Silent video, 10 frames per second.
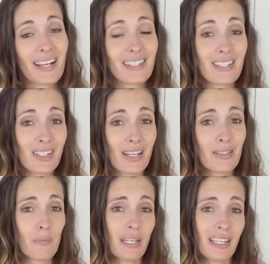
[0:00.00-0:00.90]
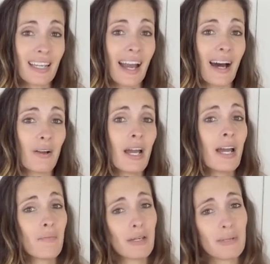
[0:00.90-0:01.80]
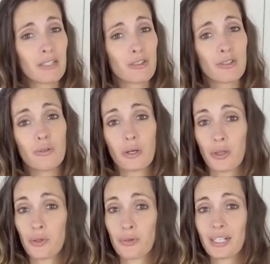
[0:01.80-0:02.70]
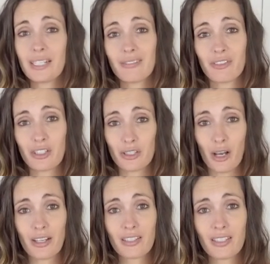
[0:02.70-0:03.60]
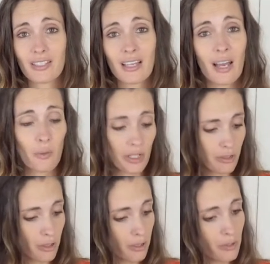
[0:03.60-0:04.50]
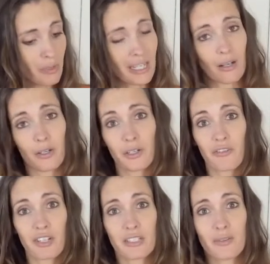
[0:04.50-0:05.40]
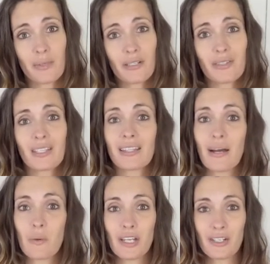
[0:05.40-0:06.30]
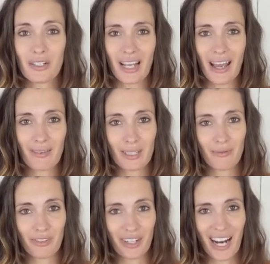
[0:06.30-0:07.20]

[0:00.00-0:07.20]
I suggest picking out maybe 2 or 3 different sauces when you go to make all your freezer meals. That way you're going to have some